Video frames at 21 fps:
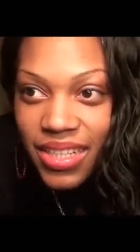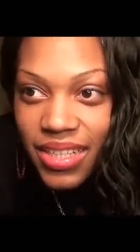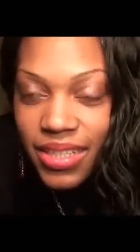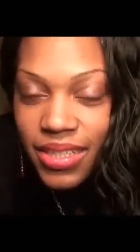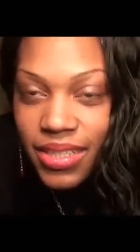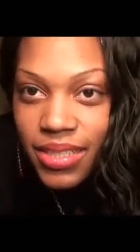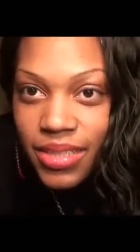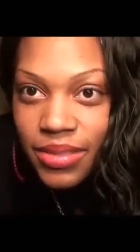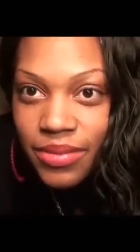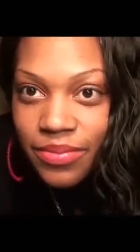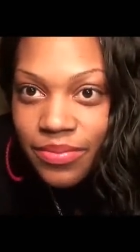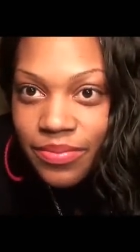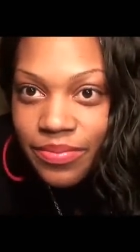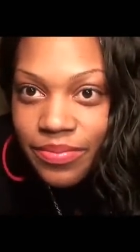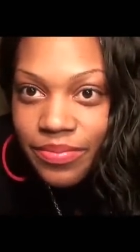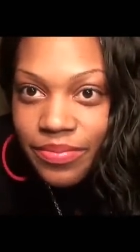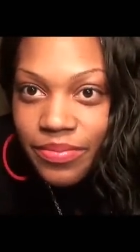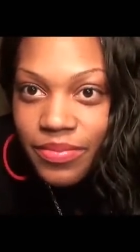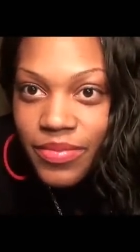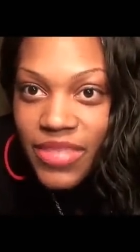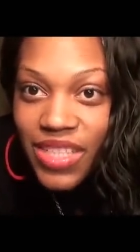Um,
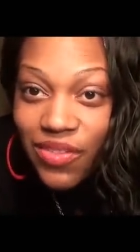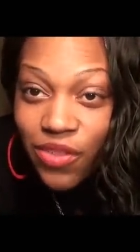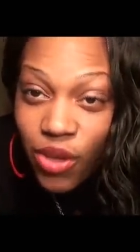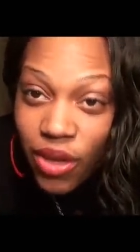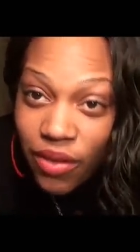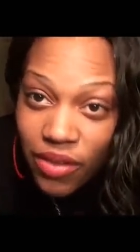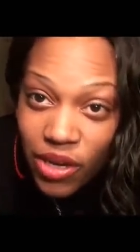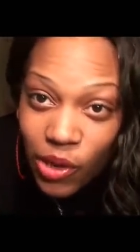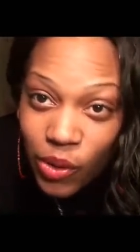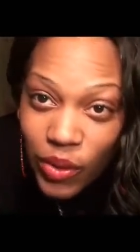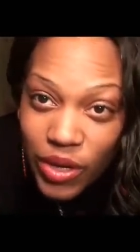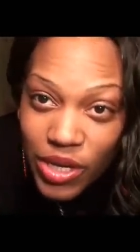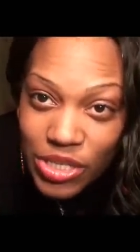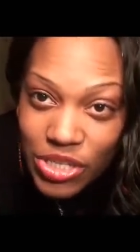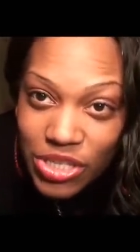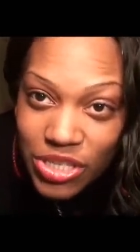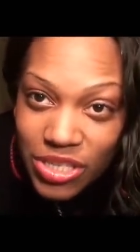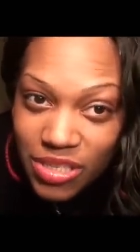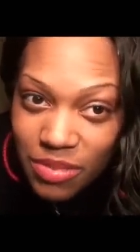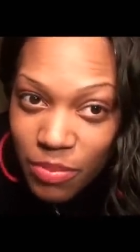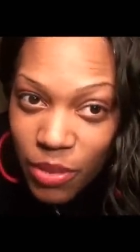if you have any
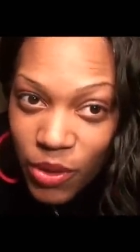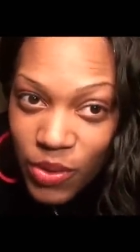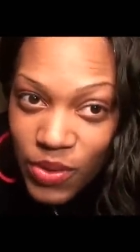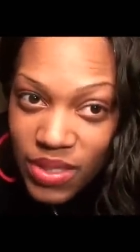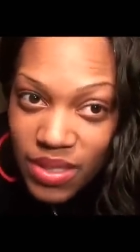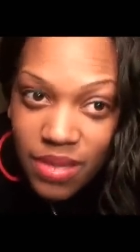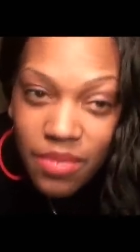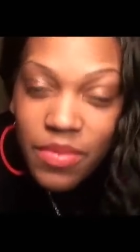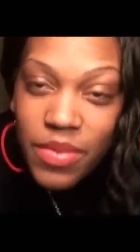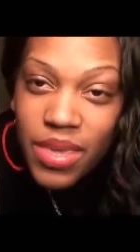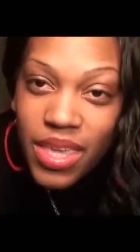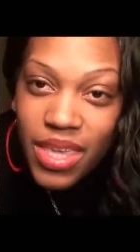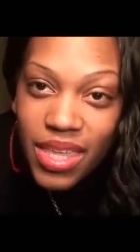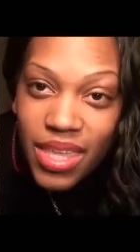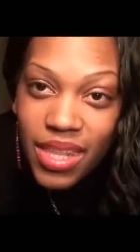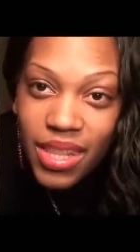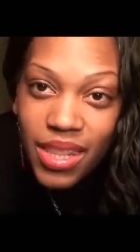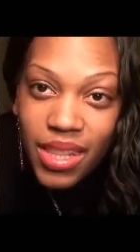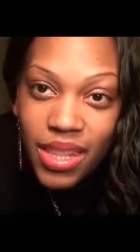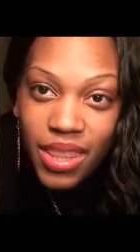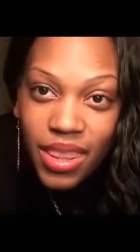questions, post them
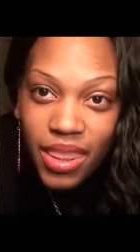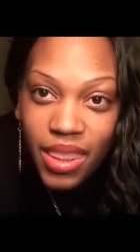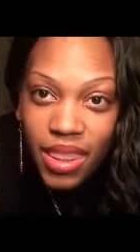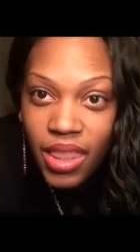in